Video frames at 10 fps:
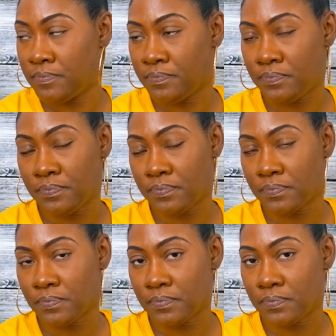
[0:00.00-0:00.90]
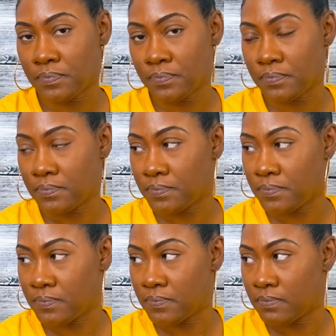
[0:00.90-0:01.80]

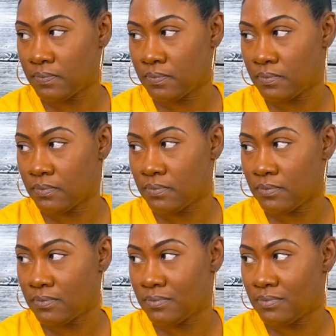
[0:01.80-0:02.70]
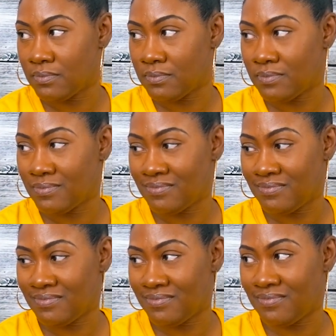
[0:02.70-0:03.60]

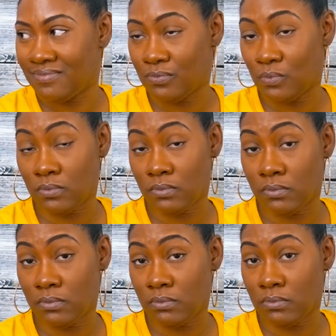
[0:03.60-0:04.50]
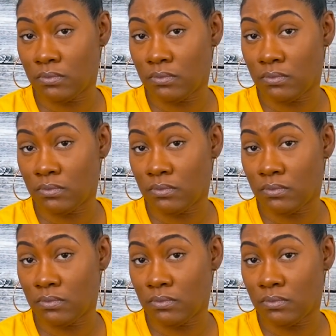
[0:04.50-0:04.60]
(silent)